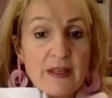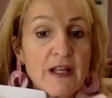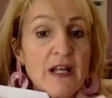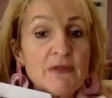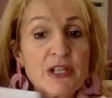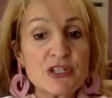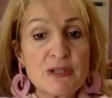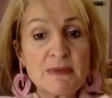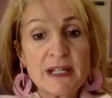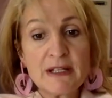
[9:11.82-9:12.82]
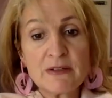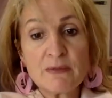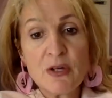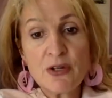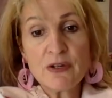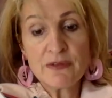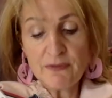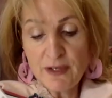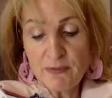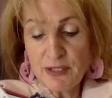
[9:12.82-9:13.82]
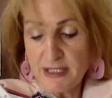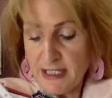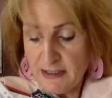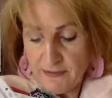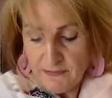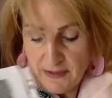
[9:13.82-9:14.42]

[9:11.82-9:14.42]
I will actually make a little mark of the fabrics in the